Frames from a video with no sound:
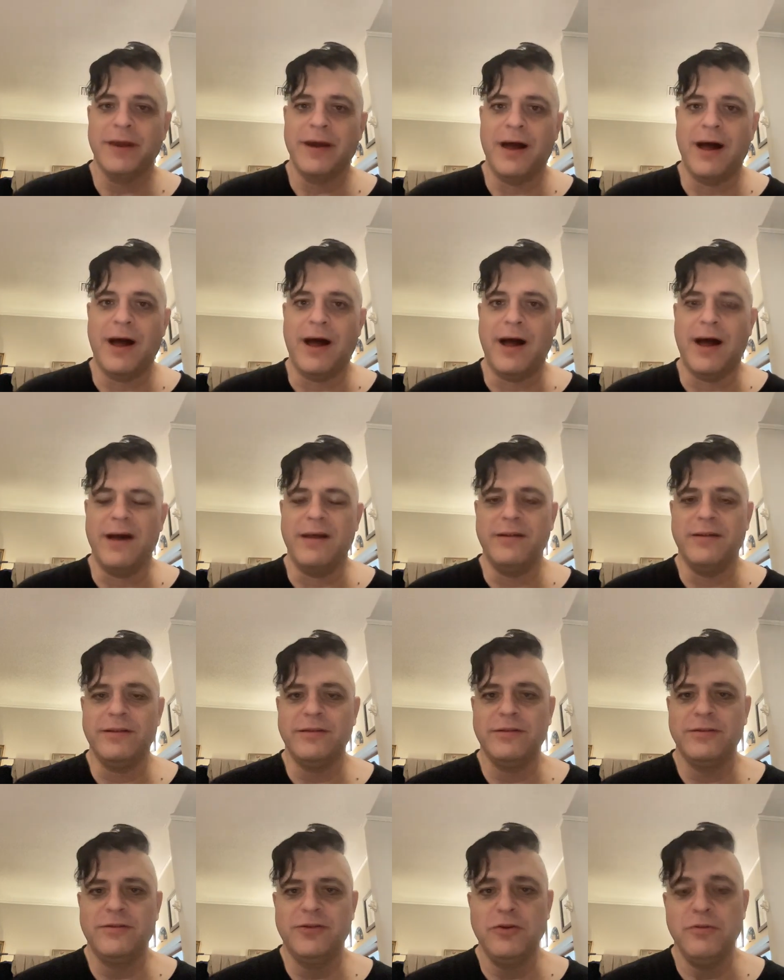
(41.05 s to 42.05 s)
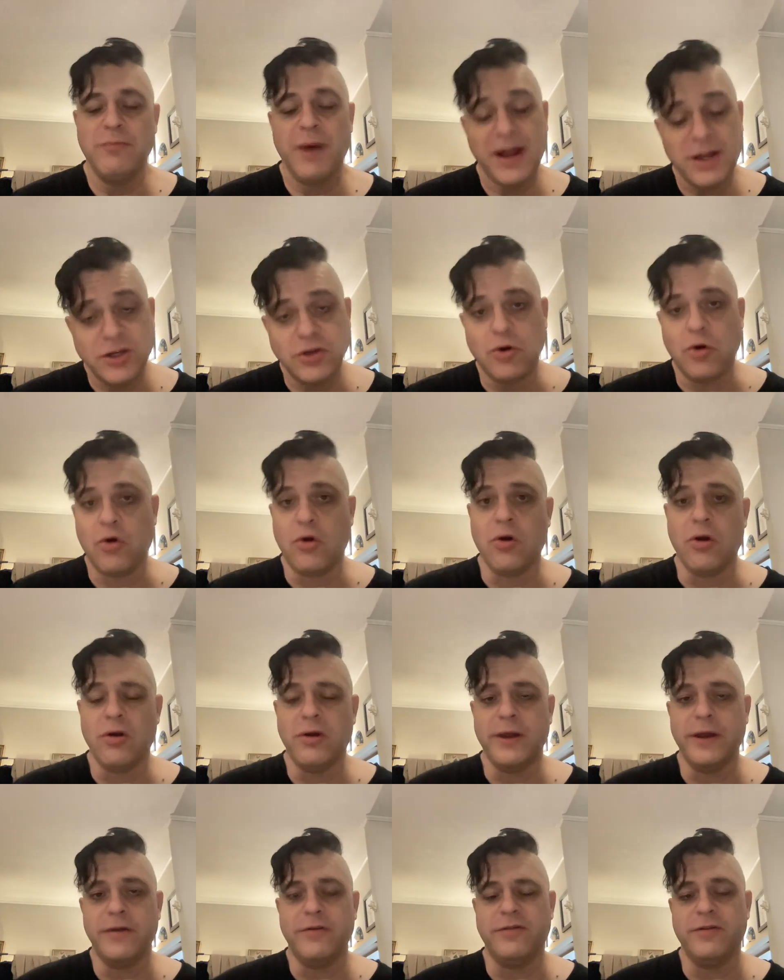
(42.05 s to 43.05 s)
Uh, too much
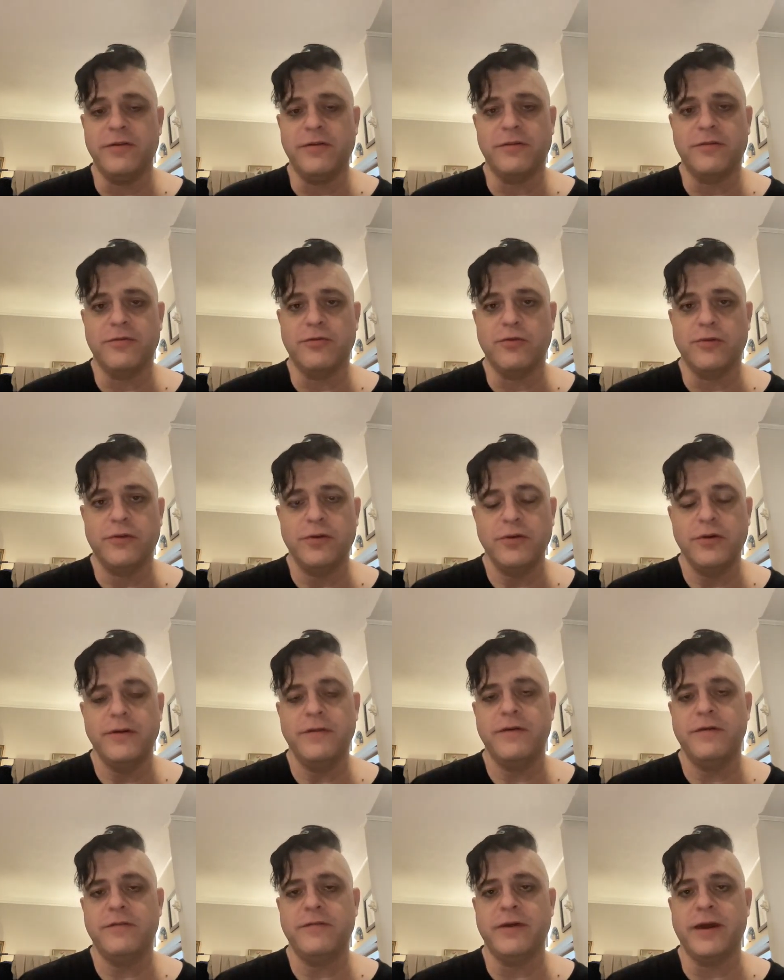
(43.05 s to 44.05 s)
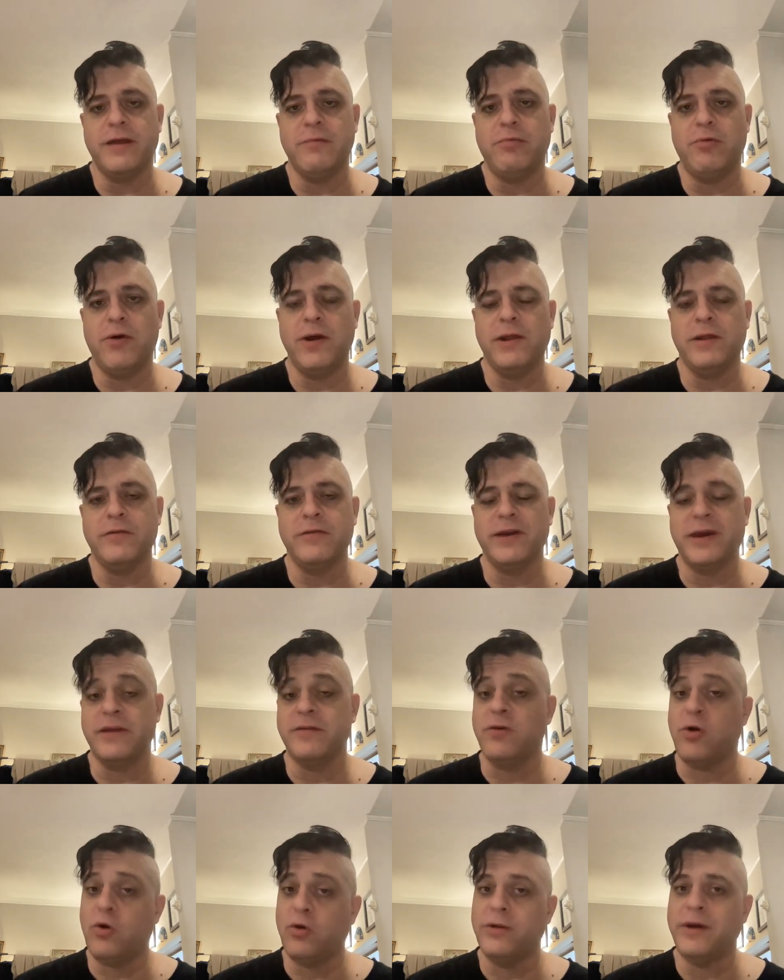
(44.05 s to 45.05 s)
gore is just gratuitous and pointless. It
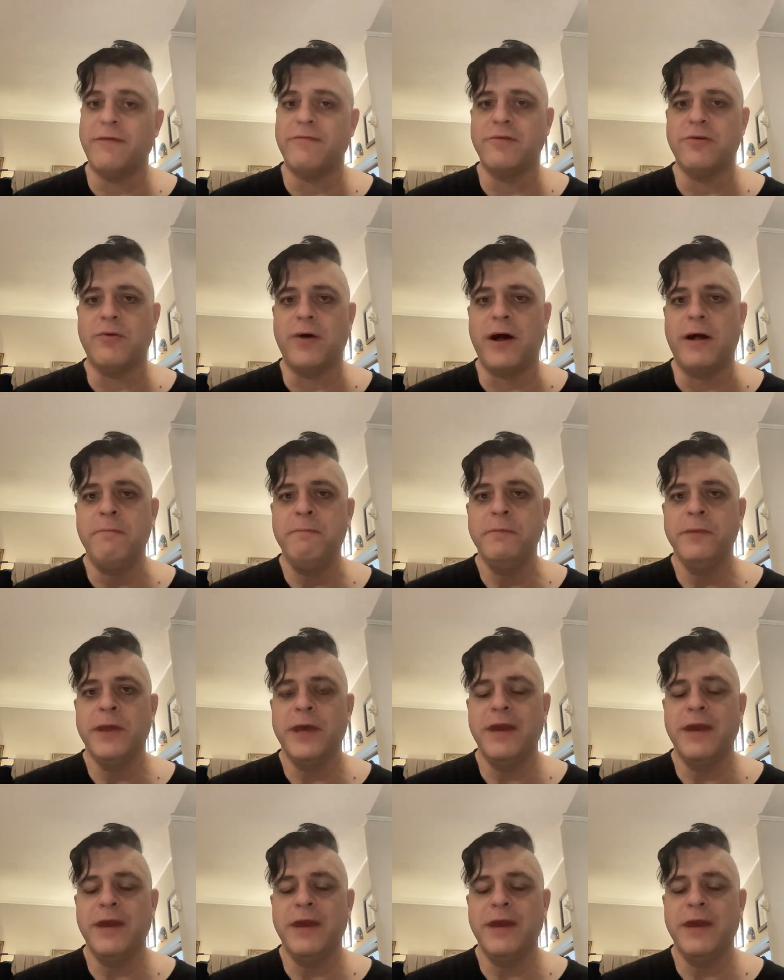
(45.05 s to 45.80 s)
gets old after a while.